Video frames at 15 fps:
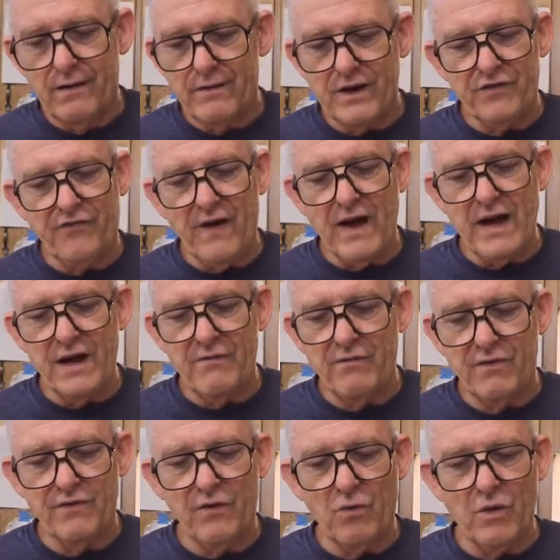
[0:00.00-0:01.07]
that's fine
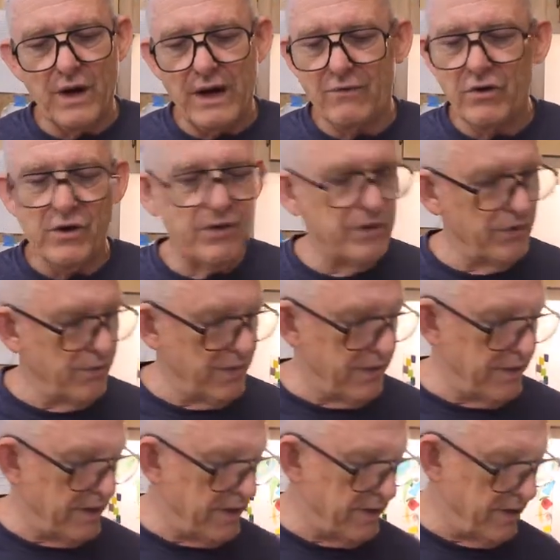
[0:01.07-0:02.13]
for what I'm going to do
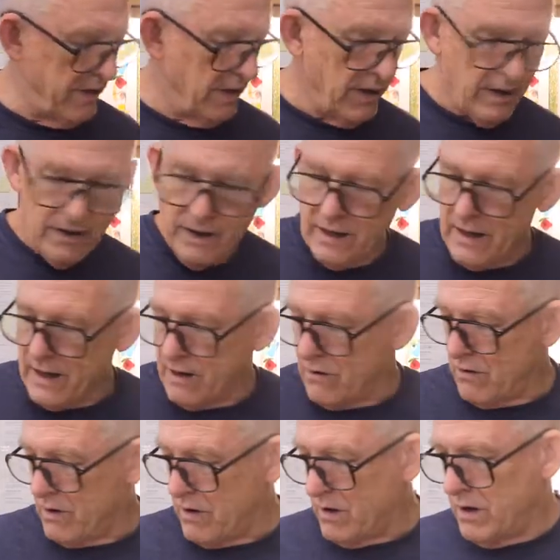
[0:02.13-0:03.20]
with it.
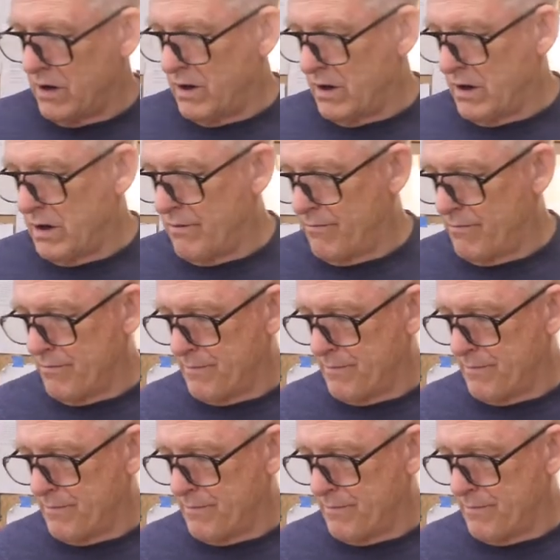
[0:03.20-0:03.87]
Now, um,